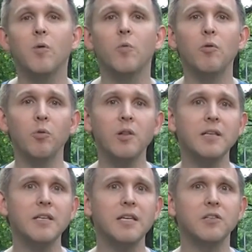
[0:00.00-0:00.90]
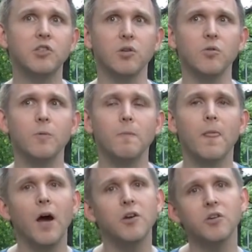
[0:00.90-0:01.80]
we really need to
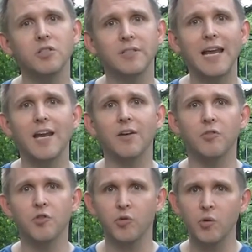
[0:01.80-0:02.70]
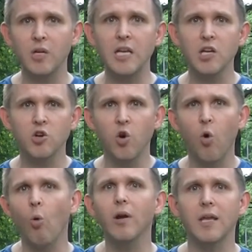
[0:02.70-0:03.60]
understand three
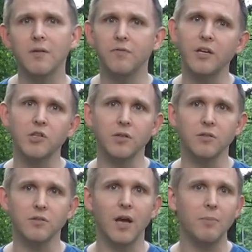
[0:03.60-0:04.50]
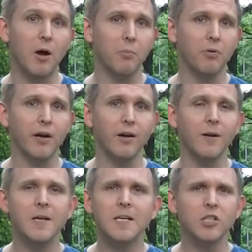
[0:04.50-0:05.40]
core convictions about prayer.
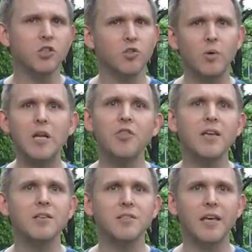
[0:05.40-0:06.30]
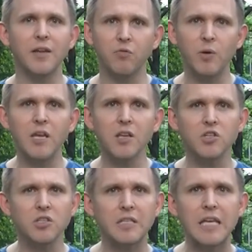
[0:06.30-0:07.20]
Just three things that if we can
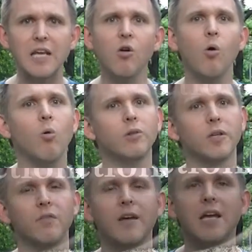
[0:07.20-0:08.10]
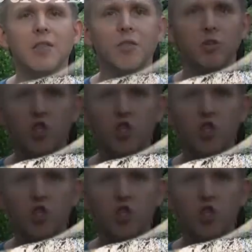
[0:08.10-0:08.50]
just get a hold of, they'll